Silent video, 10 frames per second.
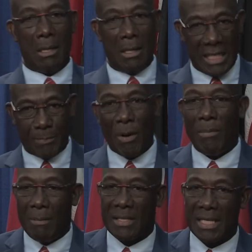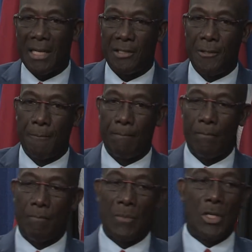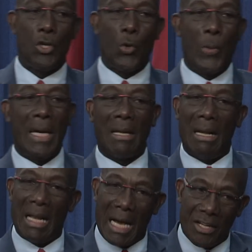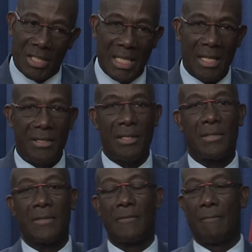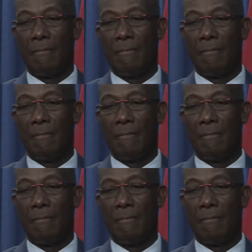this problem started, where it largely exists,